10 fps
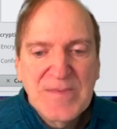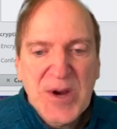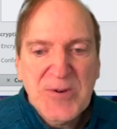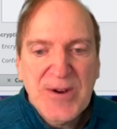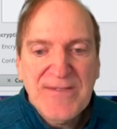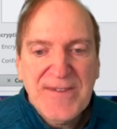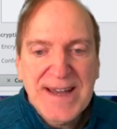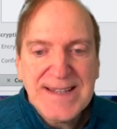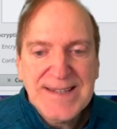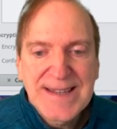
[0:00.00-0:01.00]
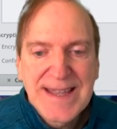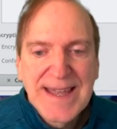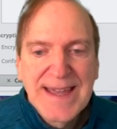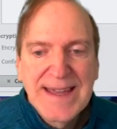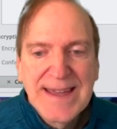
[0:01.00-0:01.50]
butterfs
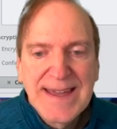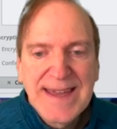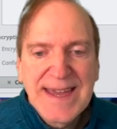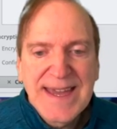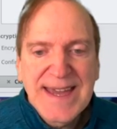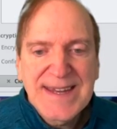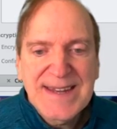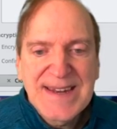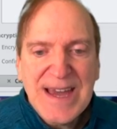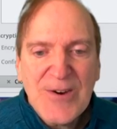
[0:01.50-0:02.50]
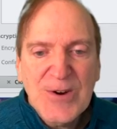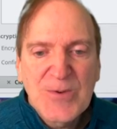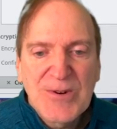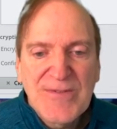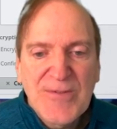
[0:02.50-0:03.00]
and now
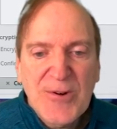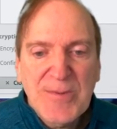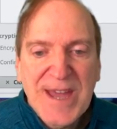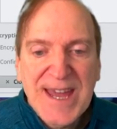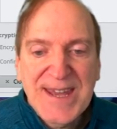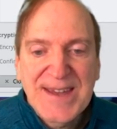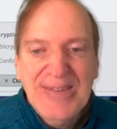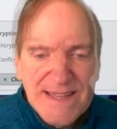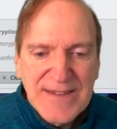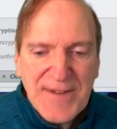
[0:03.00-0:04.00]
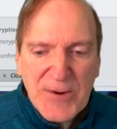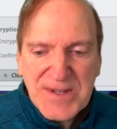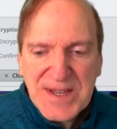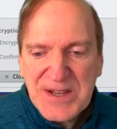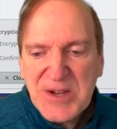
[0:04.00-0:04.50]
it will format it if I
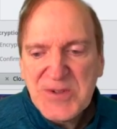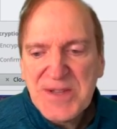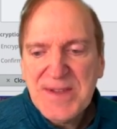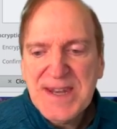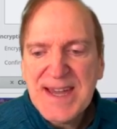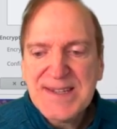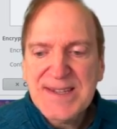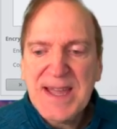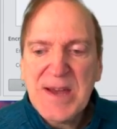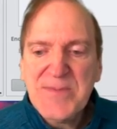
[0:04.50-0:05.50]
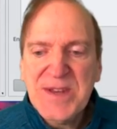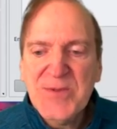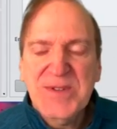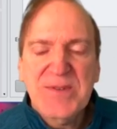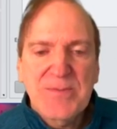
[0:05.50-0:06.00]
was going to go to the next step, then
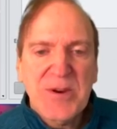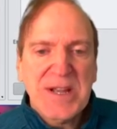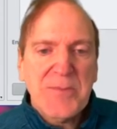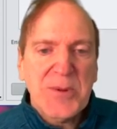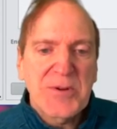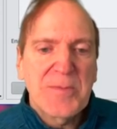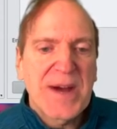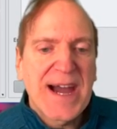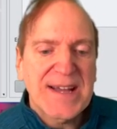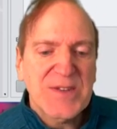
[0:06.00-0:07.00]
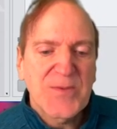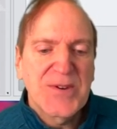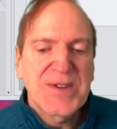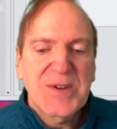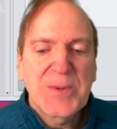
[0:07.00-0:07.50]
it would bring up a little box where
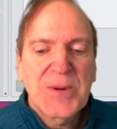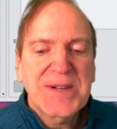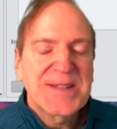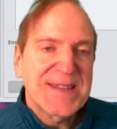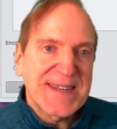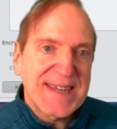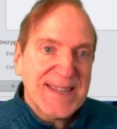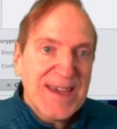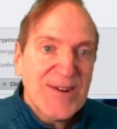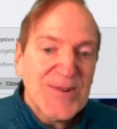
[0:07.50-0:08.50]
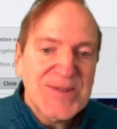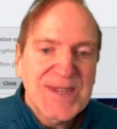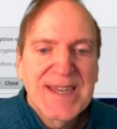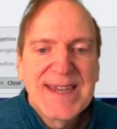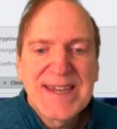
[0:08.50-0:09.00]
you could look at the details.
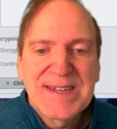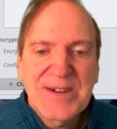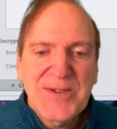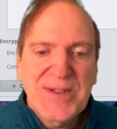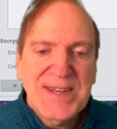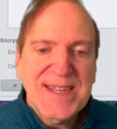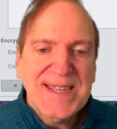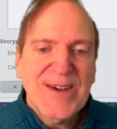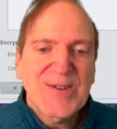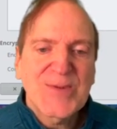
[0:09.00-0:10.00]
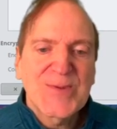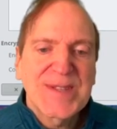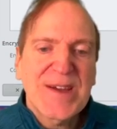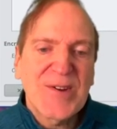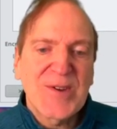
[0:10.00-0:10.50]
And under the details, it
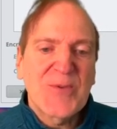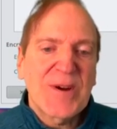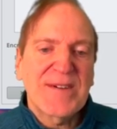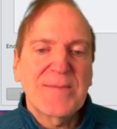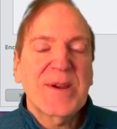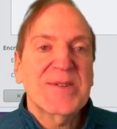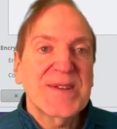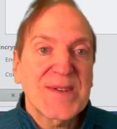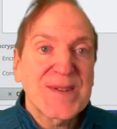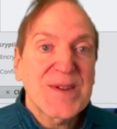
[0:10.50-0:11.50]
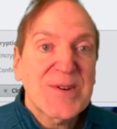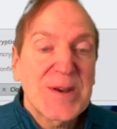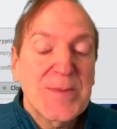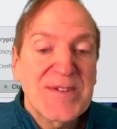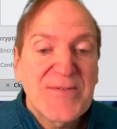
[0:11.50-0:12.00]
would tell you what partitions are
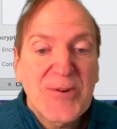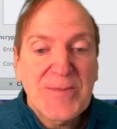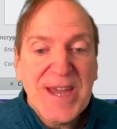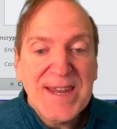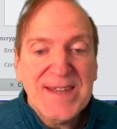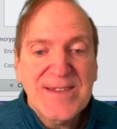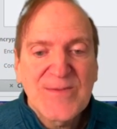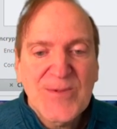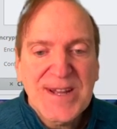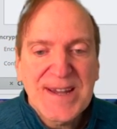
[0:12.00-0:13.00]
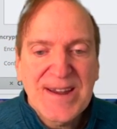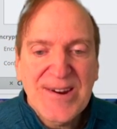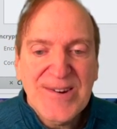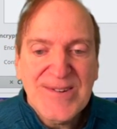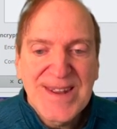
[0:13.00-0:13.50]
going to be formatted and what
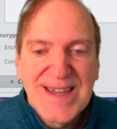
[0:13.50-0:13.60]
aren't.